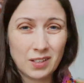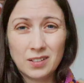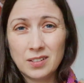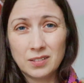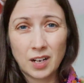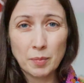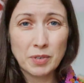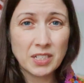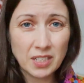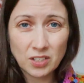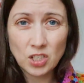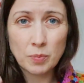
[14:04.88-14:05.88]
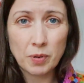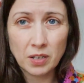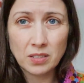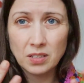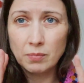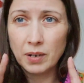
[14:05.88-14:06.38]
a titchy
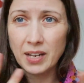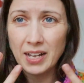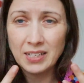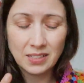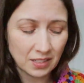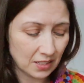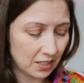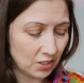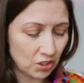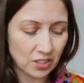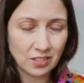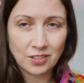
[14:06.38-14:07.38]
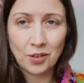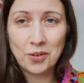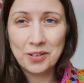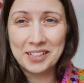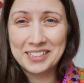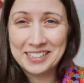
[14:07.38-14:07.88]
person. My hands are titchy, so
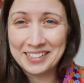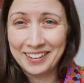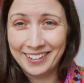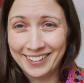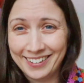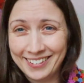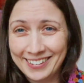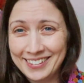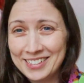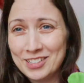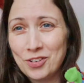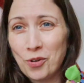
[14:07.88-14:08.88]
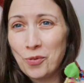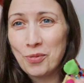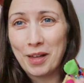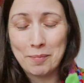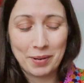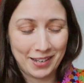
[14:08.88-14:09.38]
it's like, it's not all
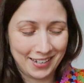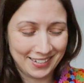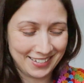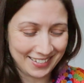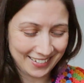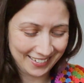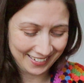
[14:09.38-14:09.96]
that bad.